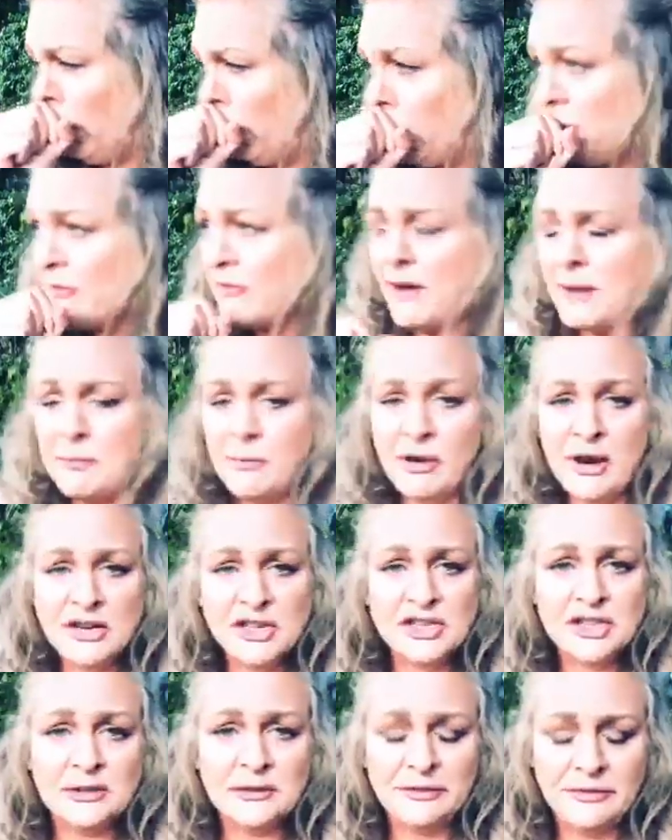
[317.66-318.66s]

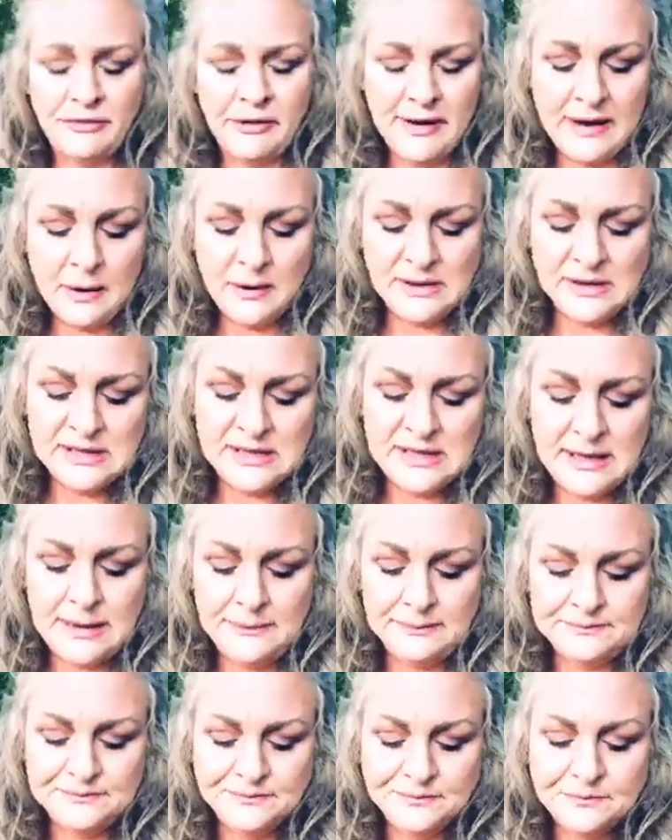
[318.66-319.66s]
vibrational frequency
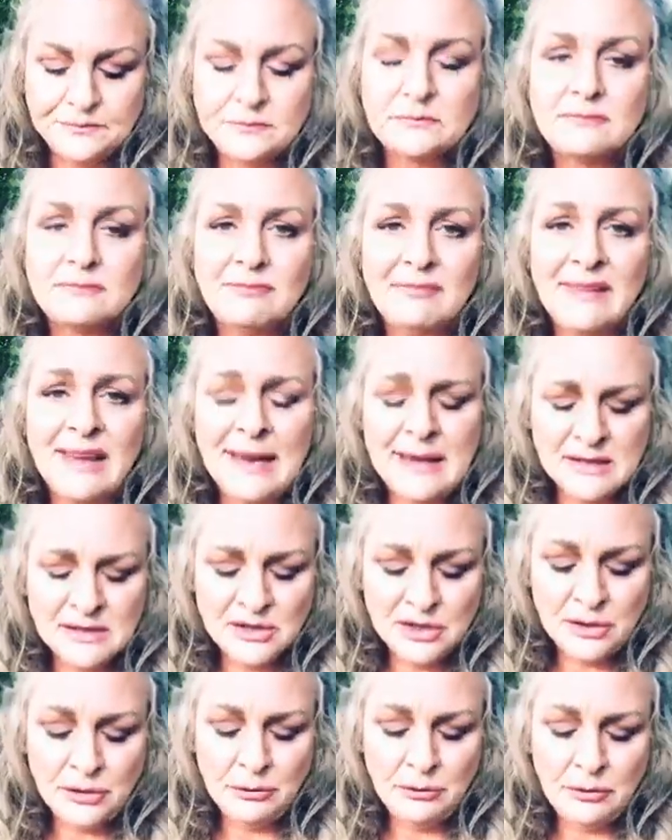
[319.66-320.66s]
as
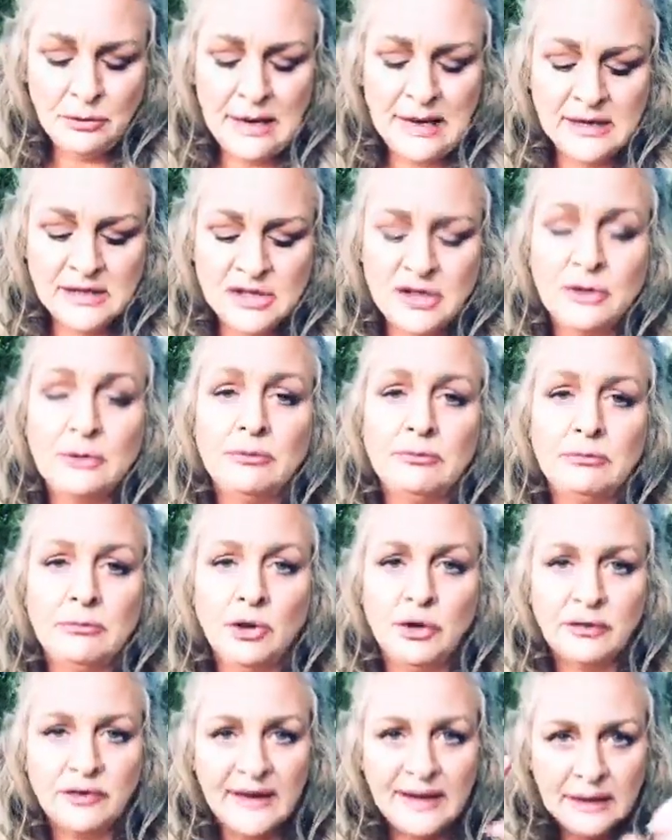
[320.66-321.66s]
you
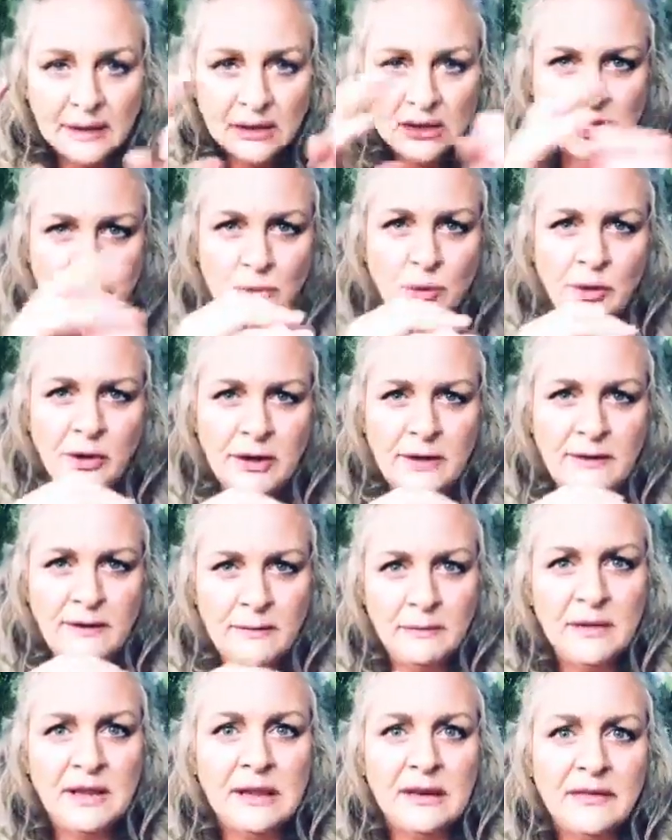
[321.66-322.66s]
move in toward the
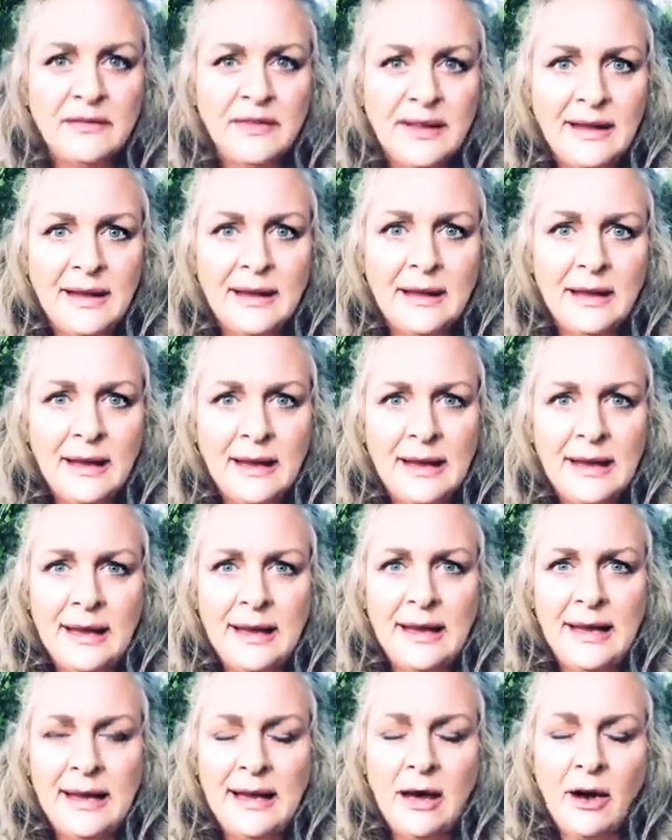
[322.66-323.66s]
middle of
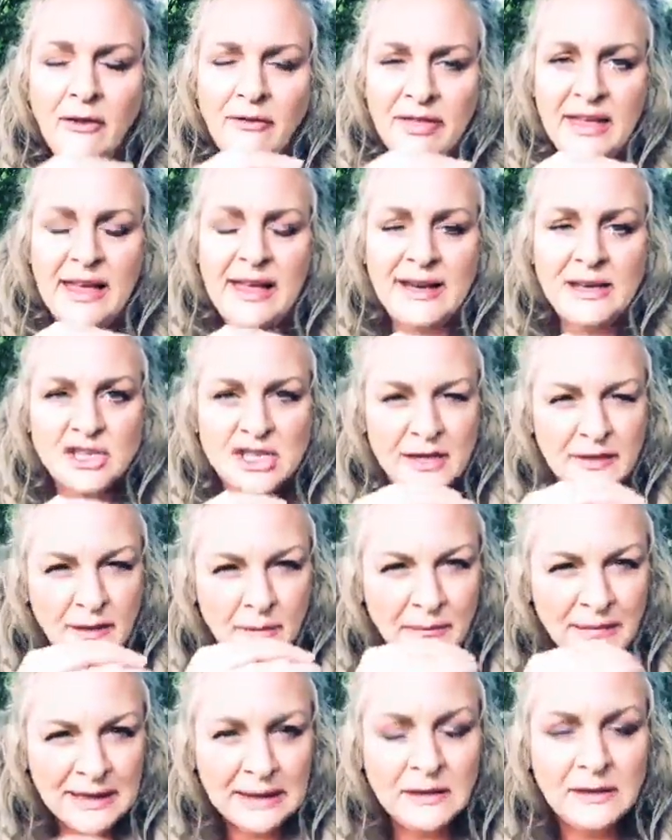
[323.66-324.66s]
the energy. And the
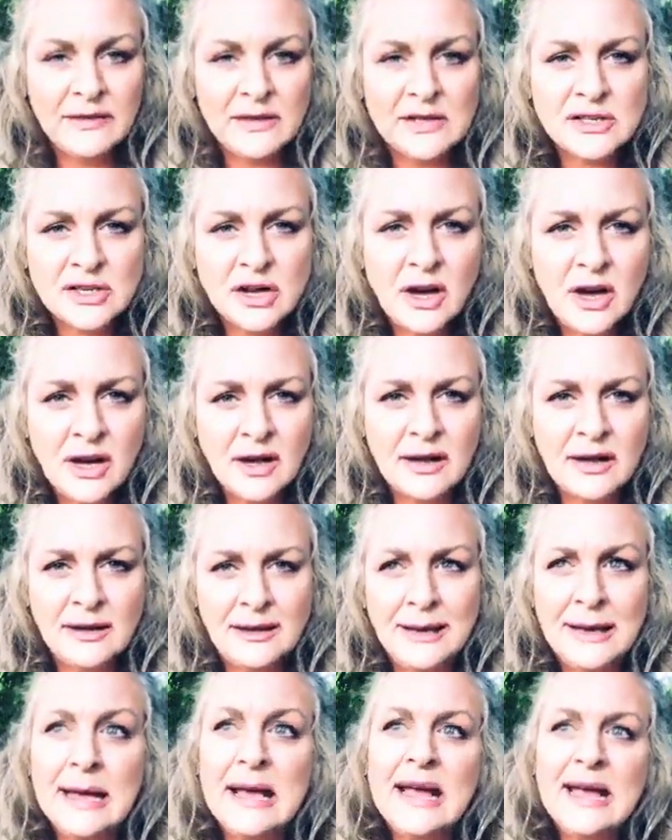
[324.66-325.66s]
middle of the target
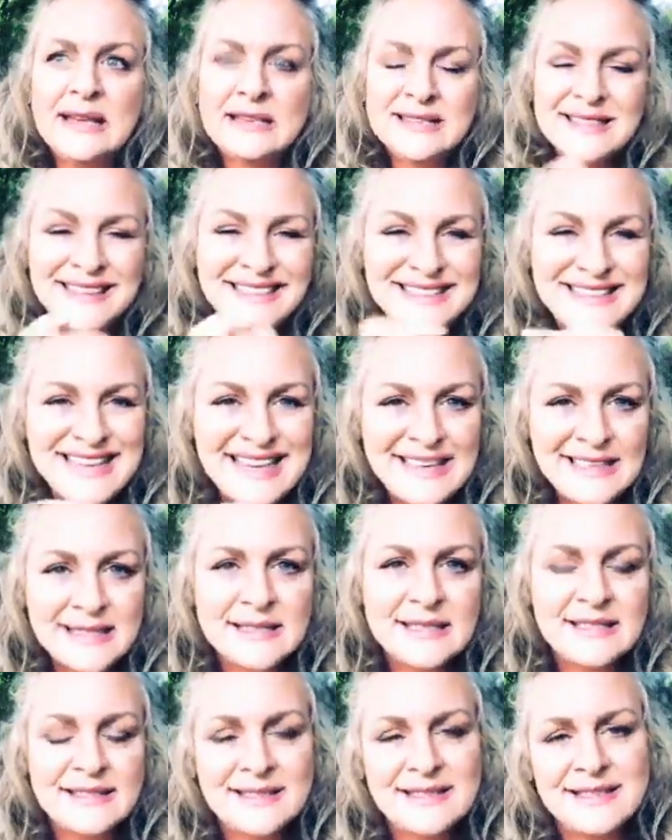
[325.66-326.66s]
is the
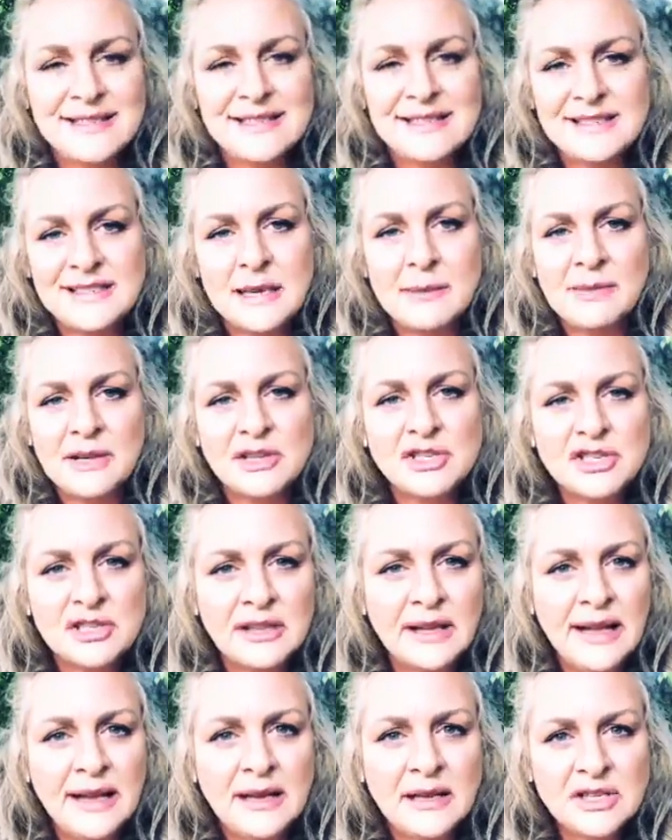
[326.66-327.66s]
densest dimensional
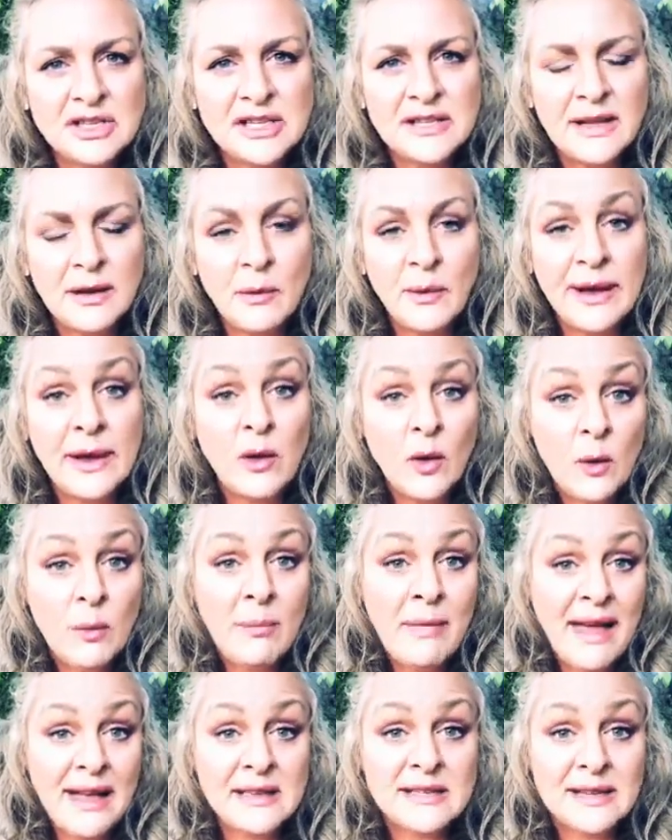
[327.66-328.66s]
energy that we call
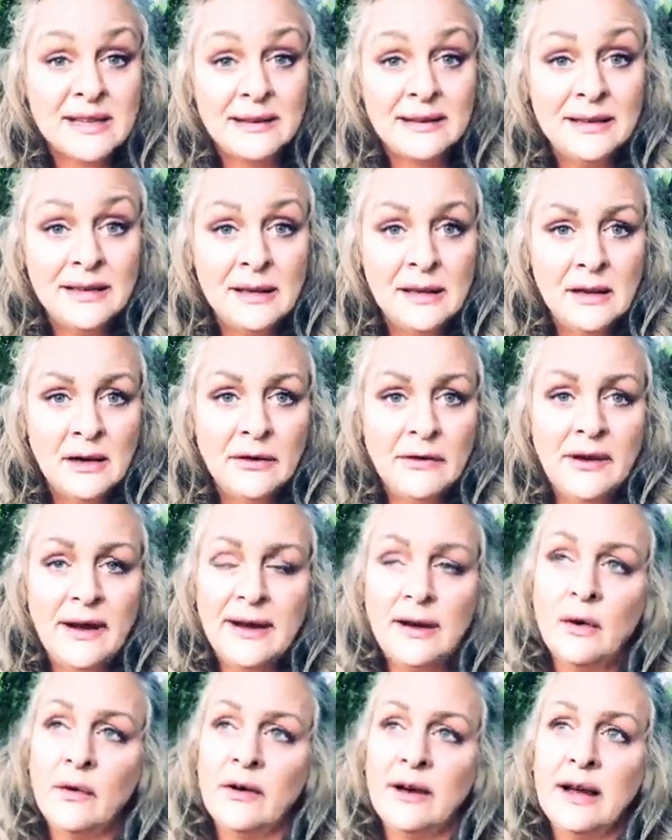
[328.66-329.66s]
matter, right?
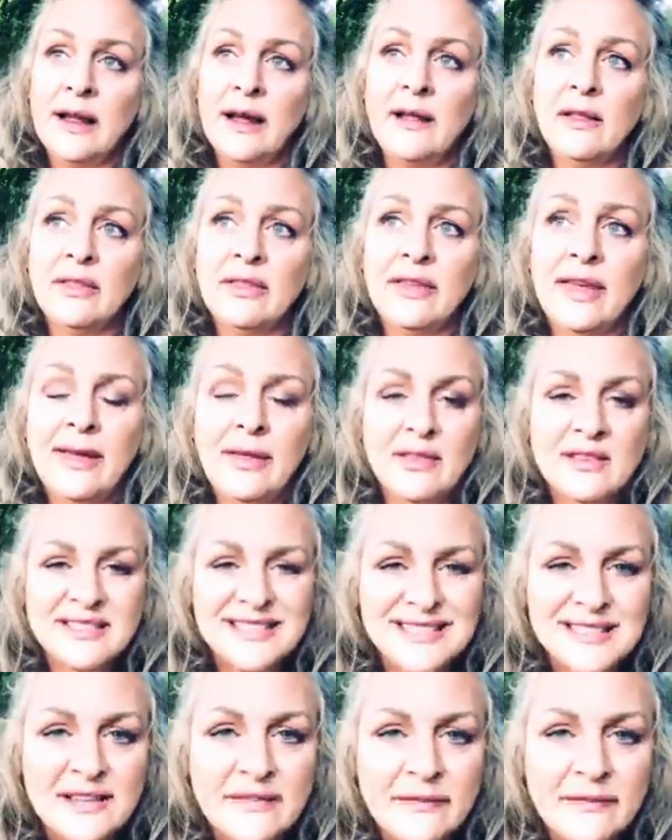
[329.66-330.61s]
Or in healthcare, this is the